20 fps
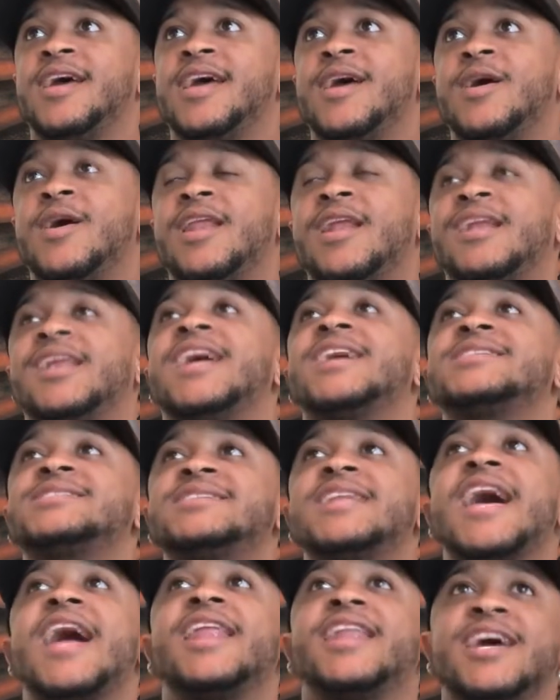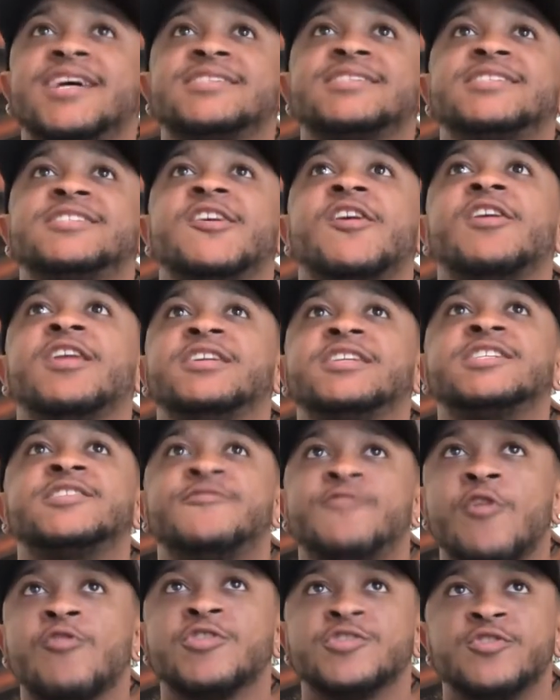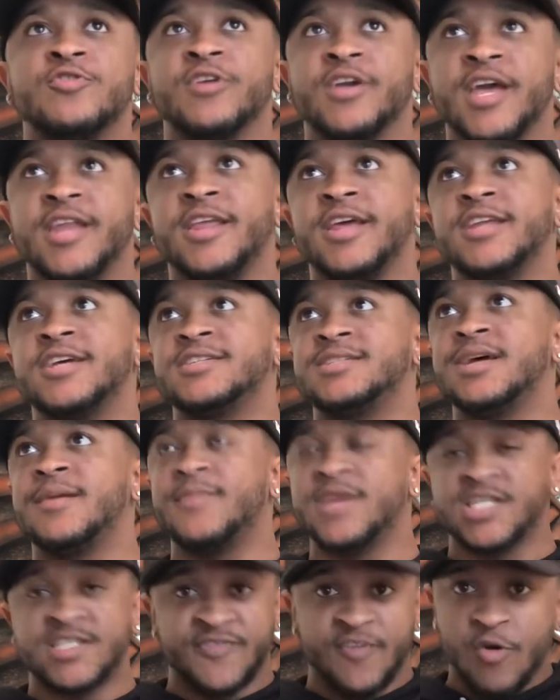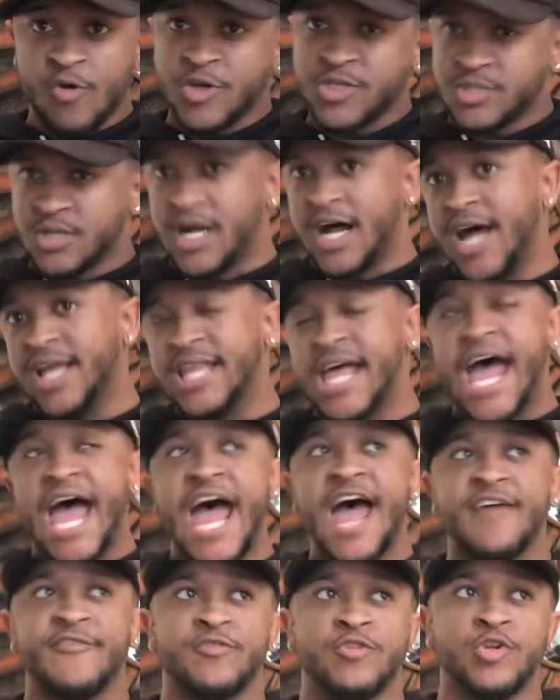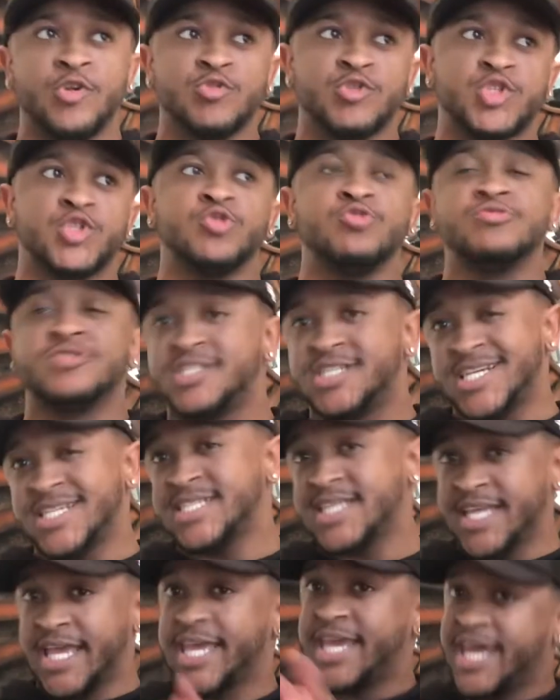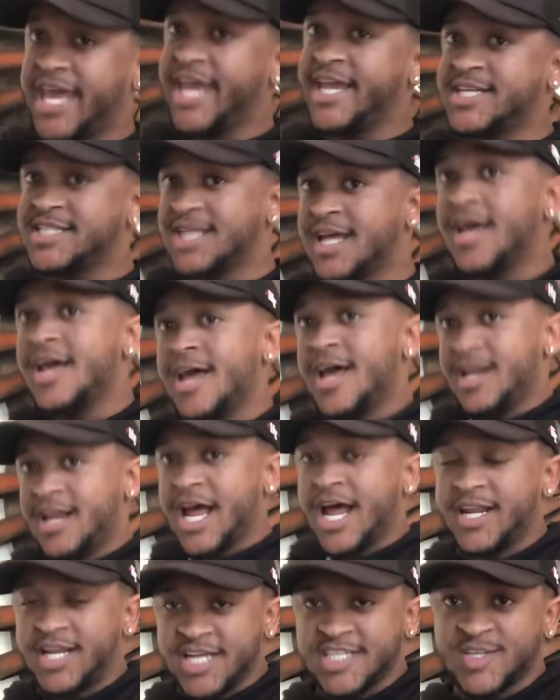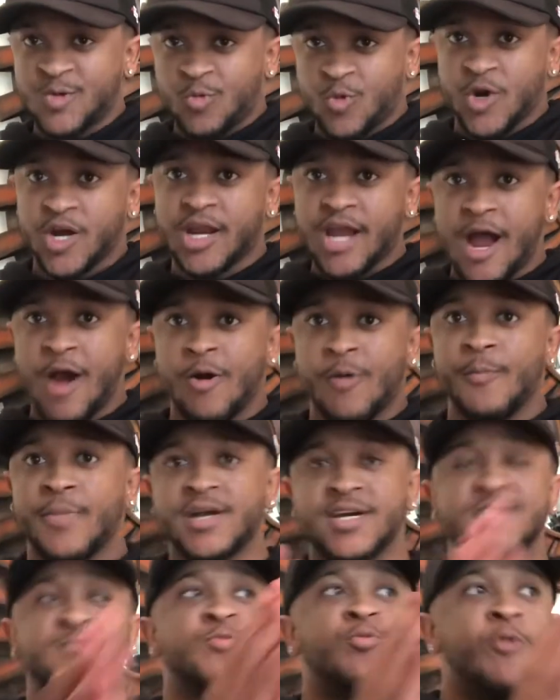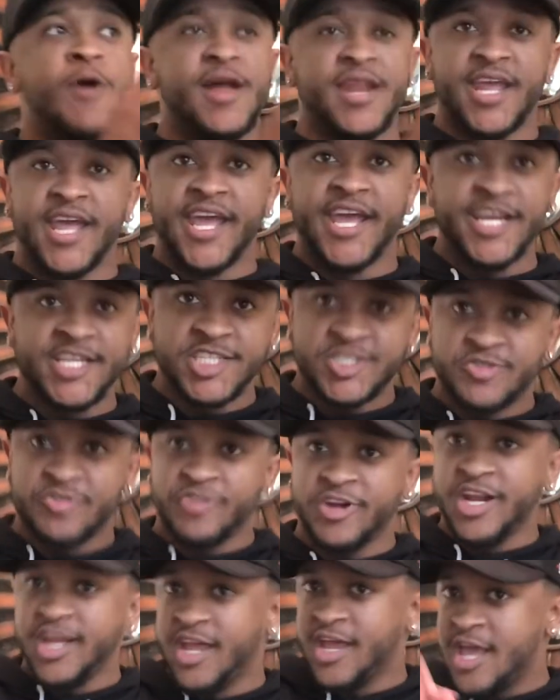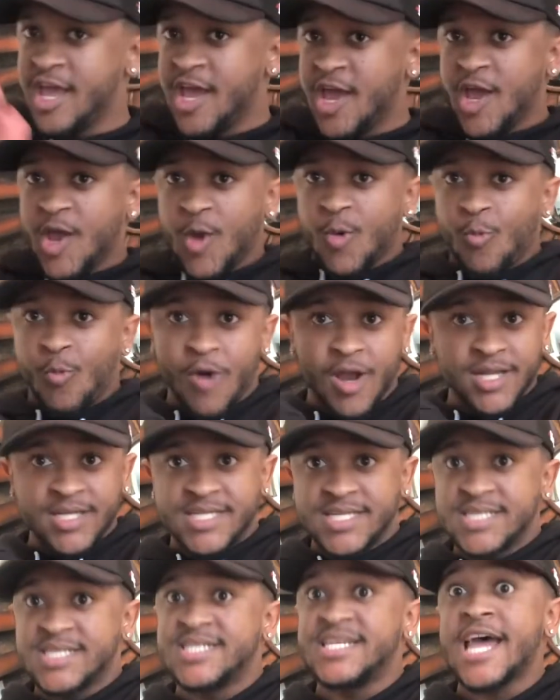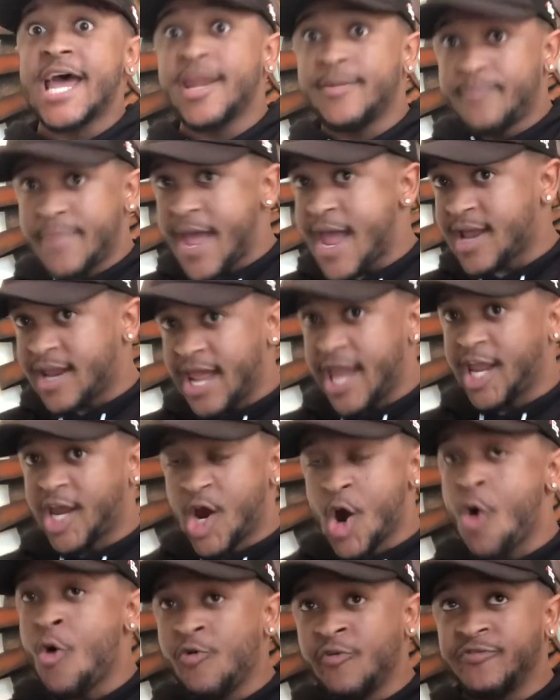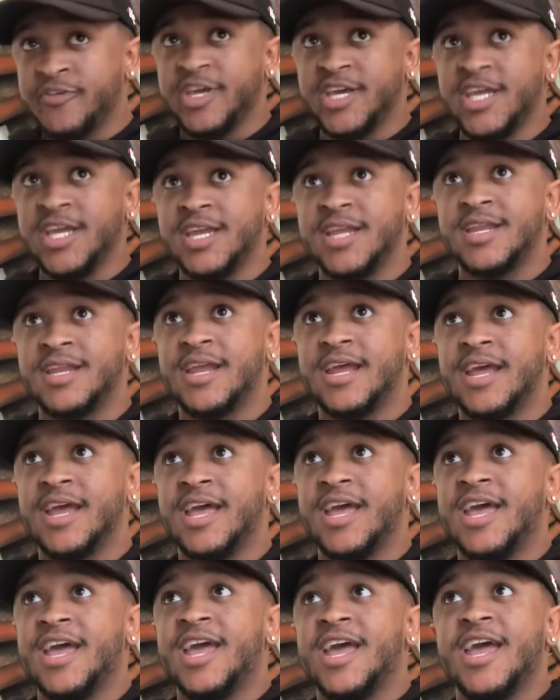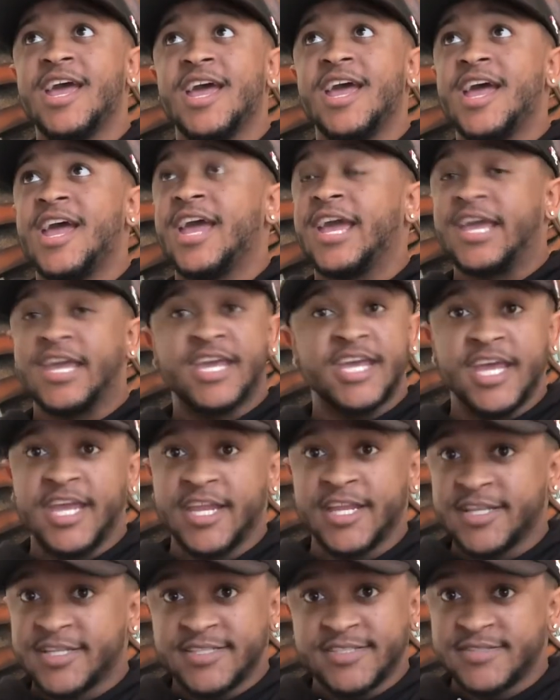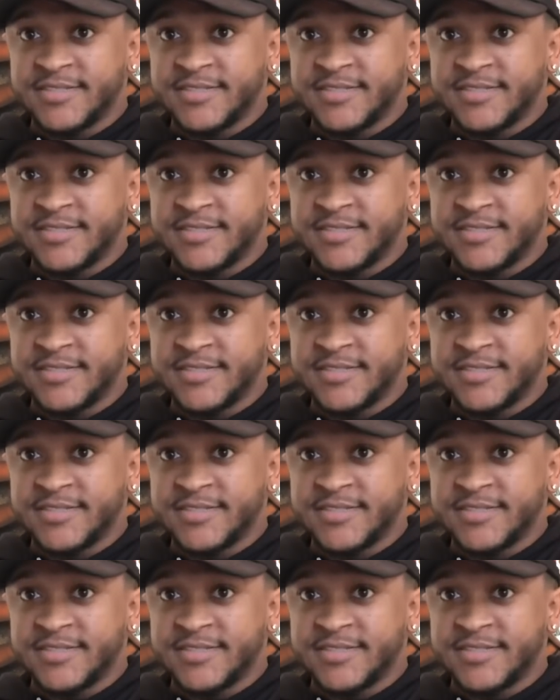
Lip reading: let's not necessarily just focus on getting in the gym. Let's focus on other avenues too, just in case that doesn't work out. Because one injury, one setback like COVID can,